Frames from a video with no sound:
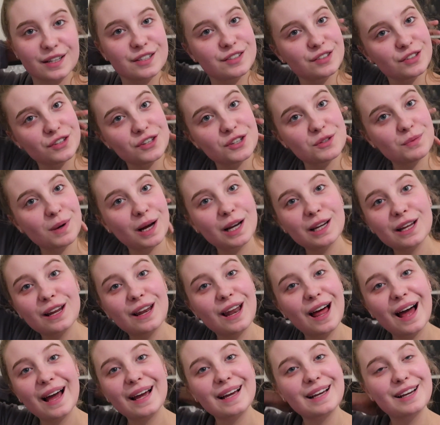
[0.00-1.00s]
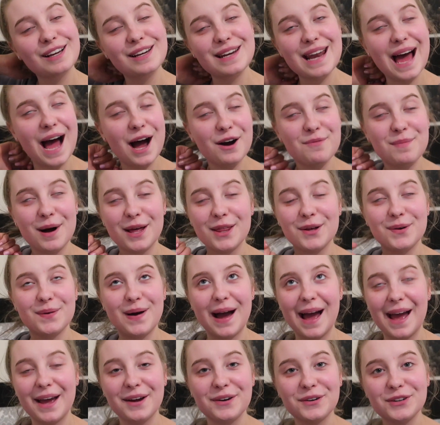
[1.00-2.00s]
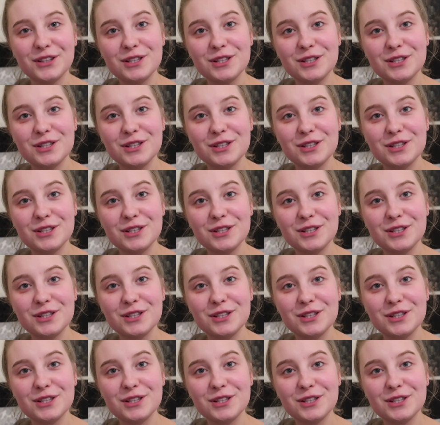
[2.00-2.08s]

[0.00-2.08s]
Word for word: Excuse what I look like now, by the way.